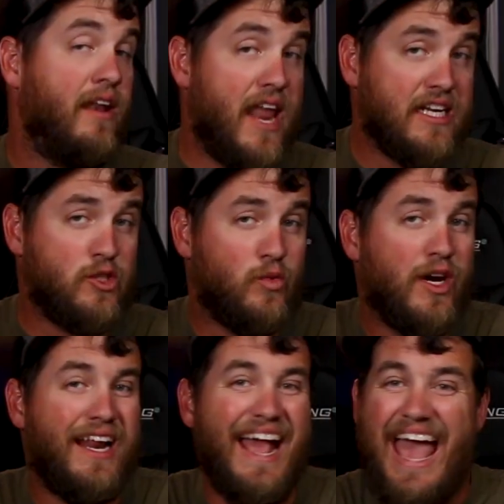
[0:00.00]
Next, we're
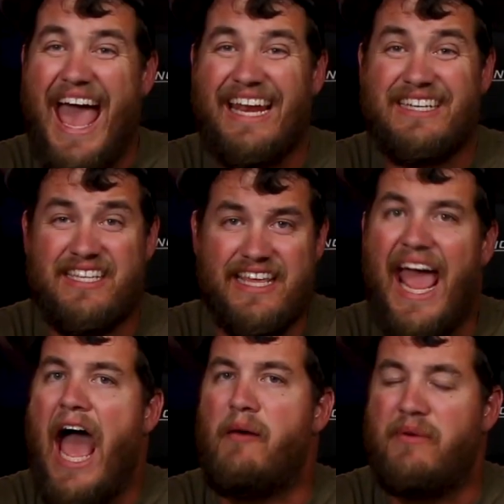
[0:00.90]
going to add it to the
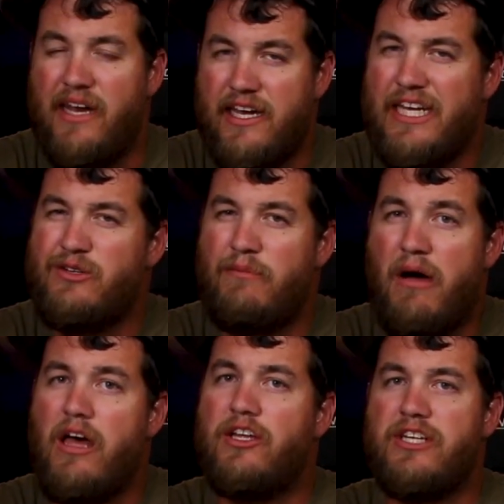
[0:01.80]
app, and I need to
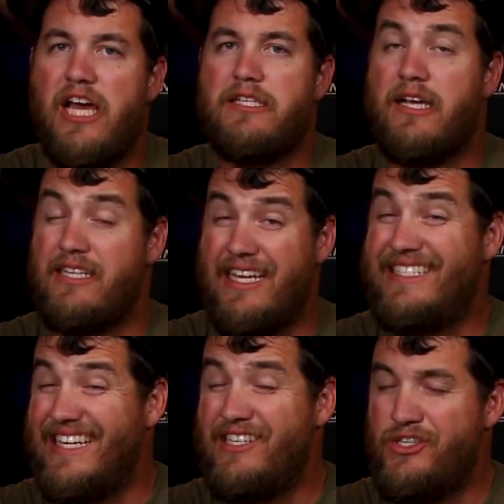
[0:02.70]
apologize because I
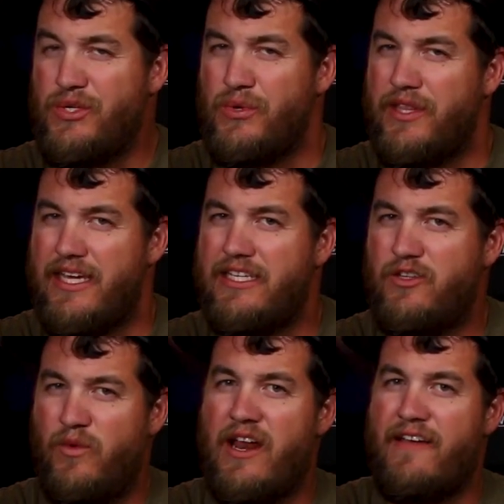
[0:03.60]
did do this
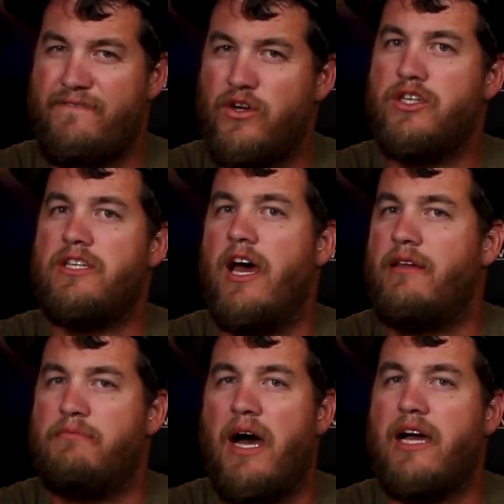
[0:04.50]
when I first
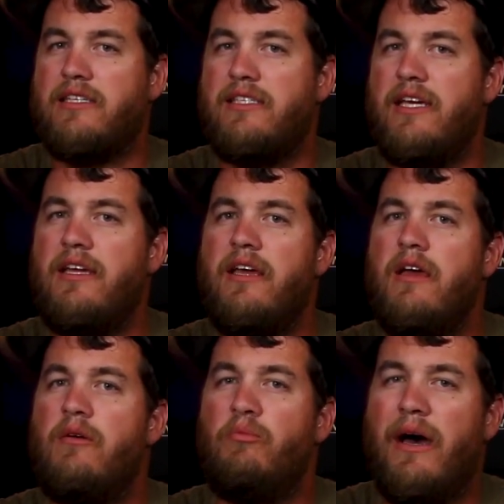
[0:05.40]
unboxed it,
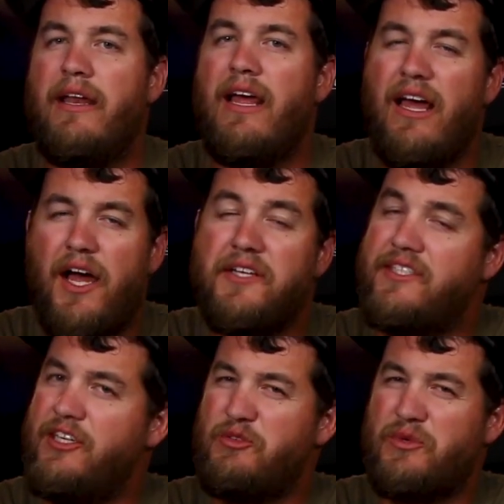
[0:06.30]
but I
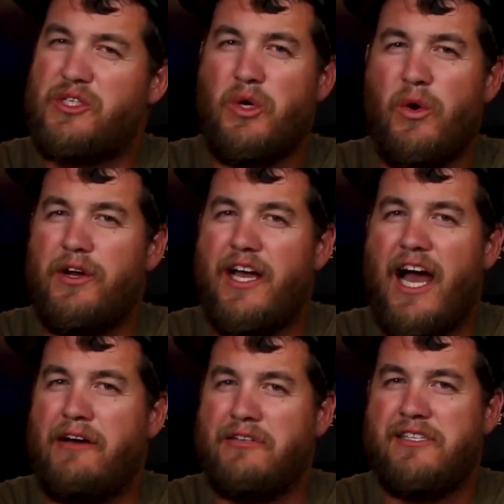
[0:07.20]
didn't record
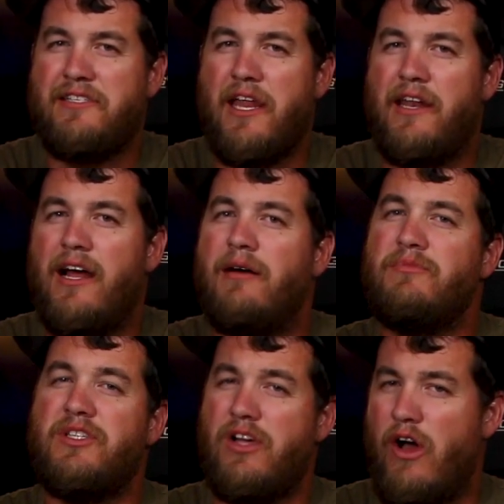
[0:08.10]
how to set it up.
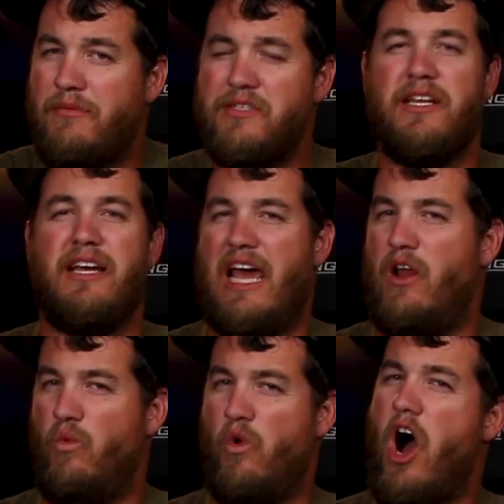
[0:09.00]
So I'm just going to kind
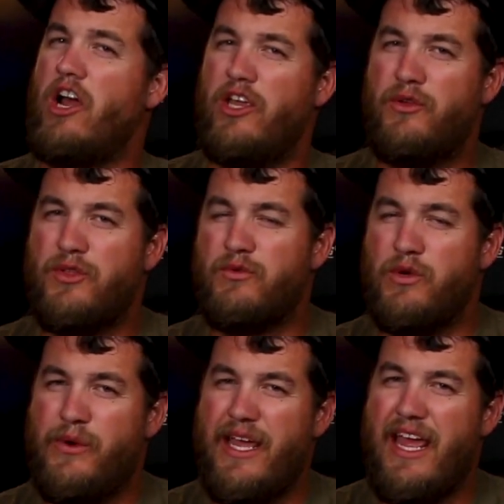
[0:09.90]
of walk you
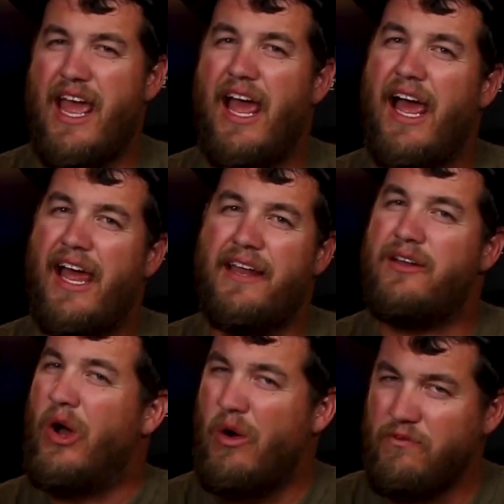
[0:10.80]
through it, and
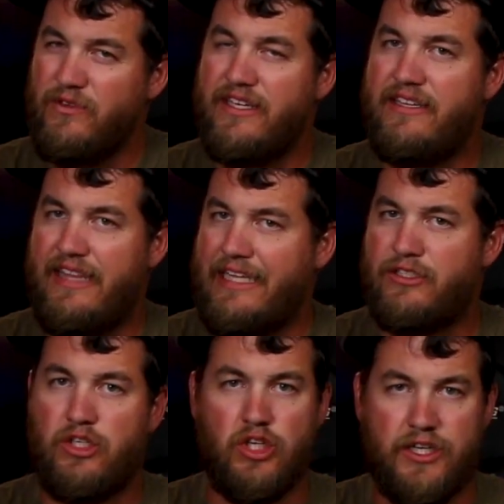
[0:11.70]
hopefully
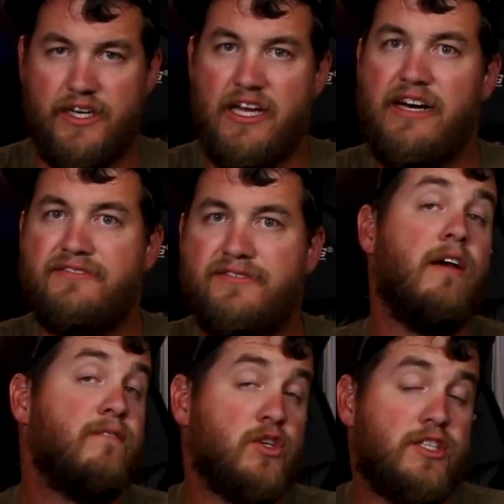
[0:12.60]
that's good enough.
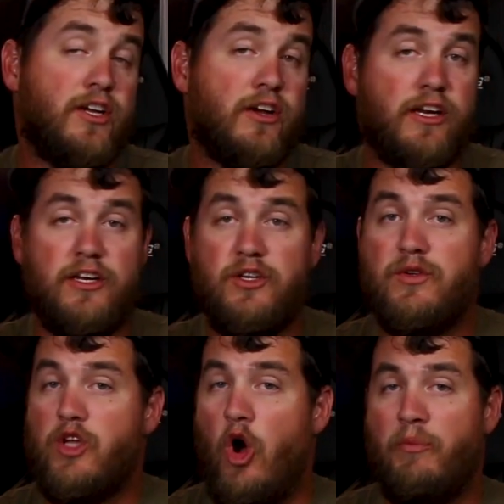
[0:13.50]
First thing you're going to do
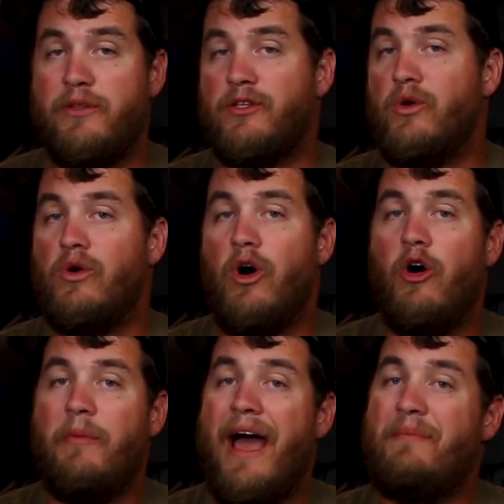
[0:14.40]
is open the Google
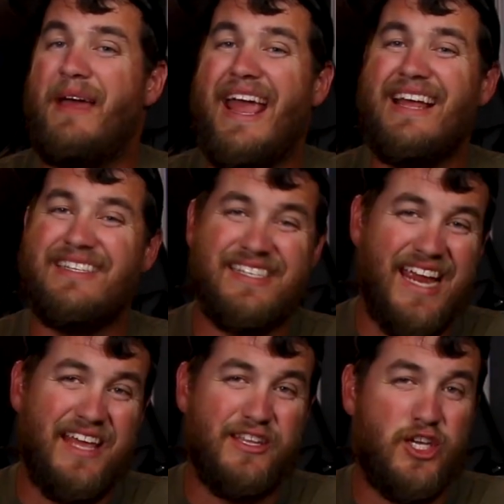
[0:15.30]
Home app and
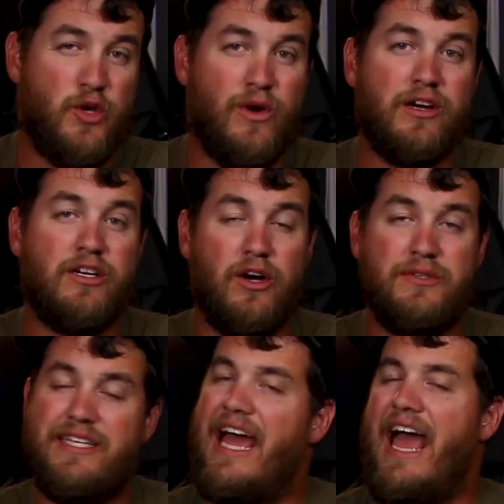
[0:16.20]
scan the QR
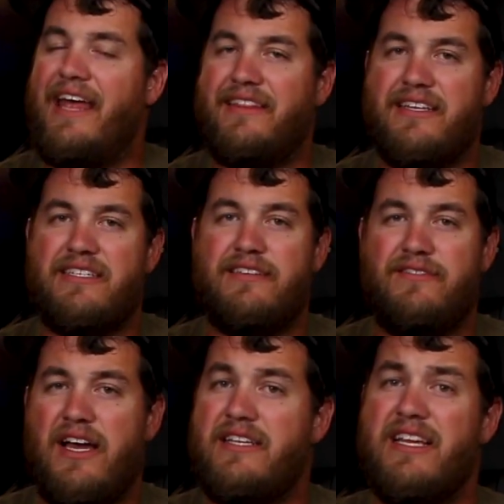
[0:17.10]
code to add this
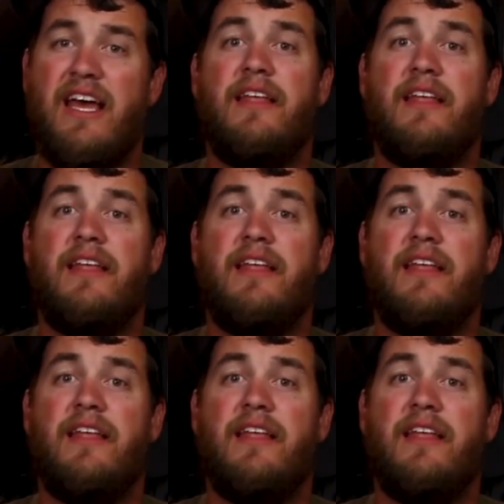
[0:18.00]
device.